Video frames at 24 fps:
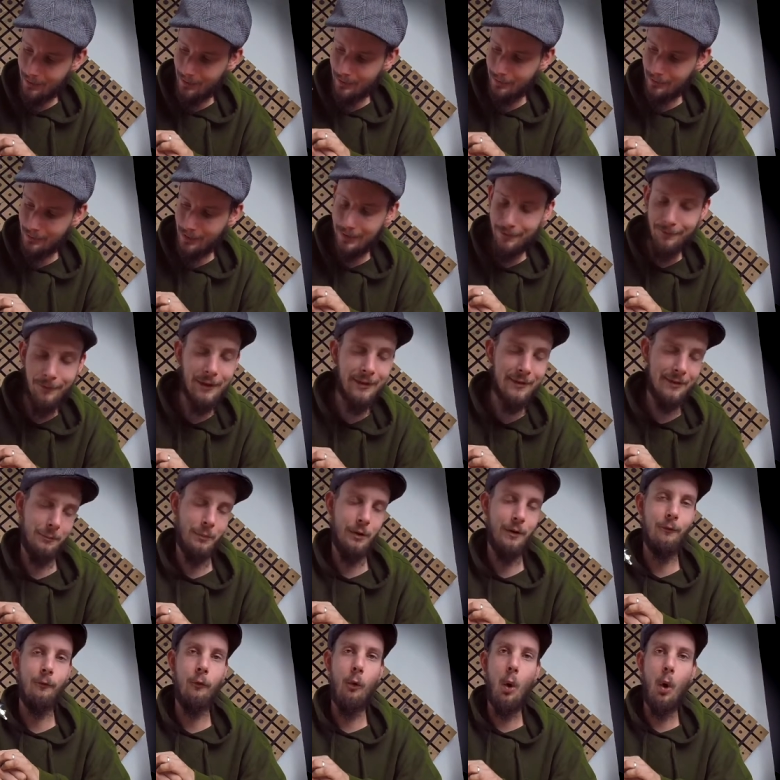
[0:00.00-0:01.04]

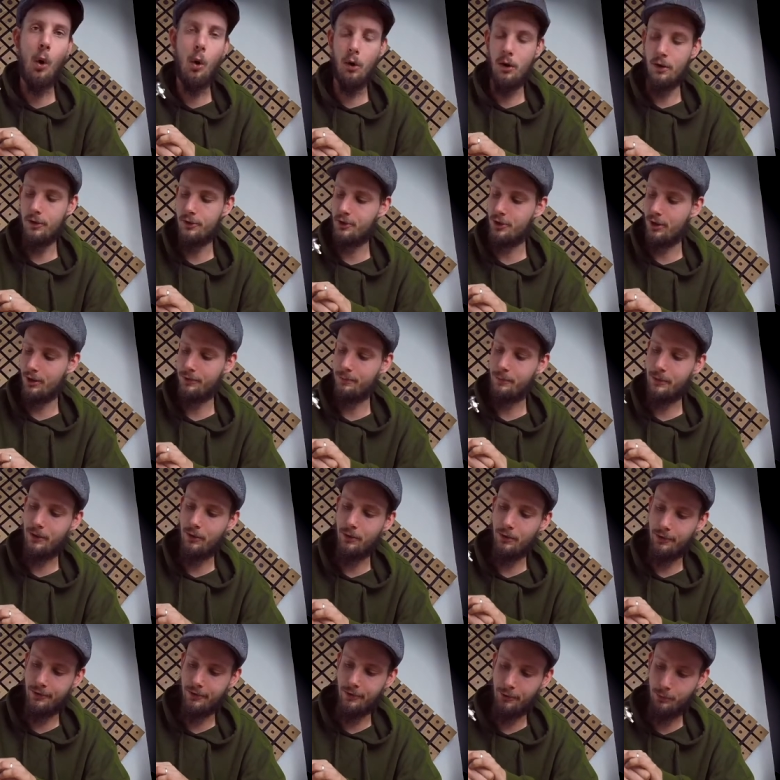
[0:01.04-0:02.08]
invisible wall just
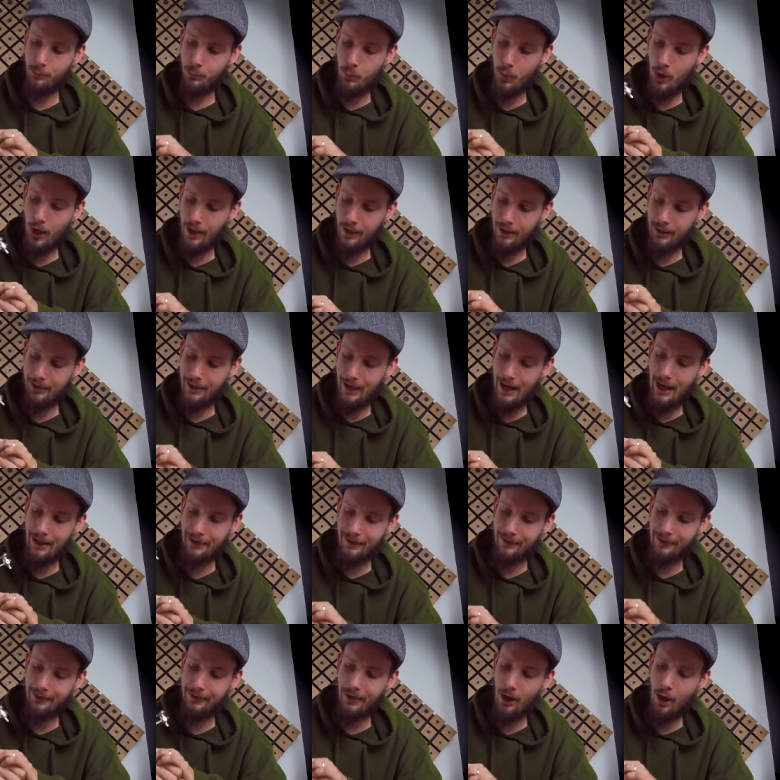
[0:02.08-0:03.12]
because the spring
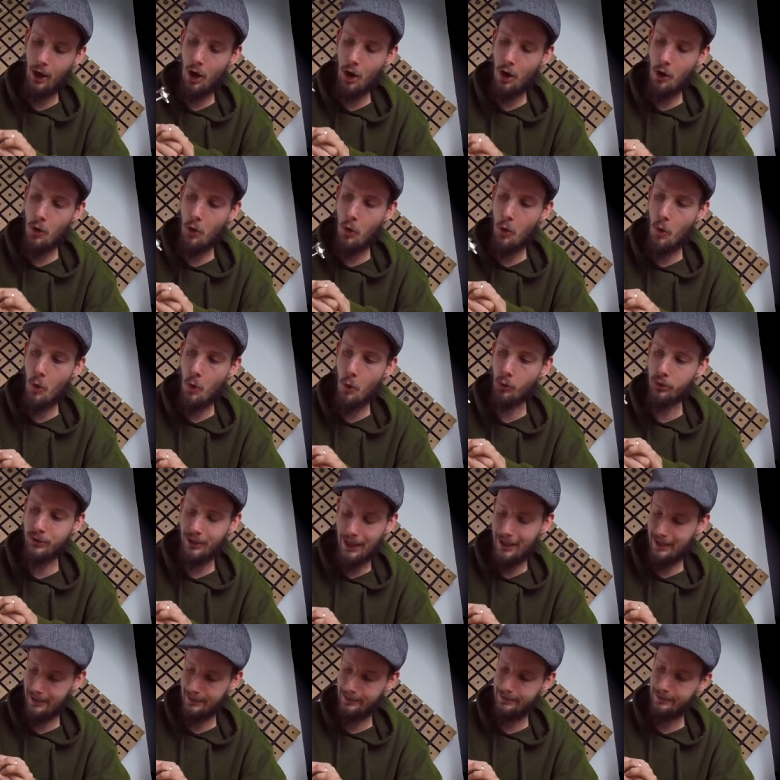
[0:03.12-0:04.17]
gets so
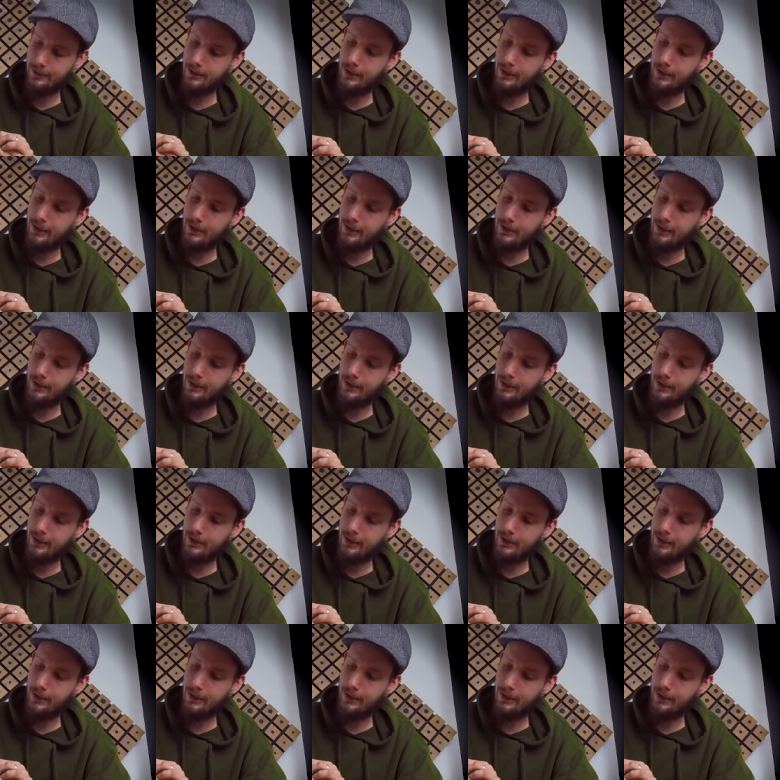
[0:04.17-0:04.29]
tight.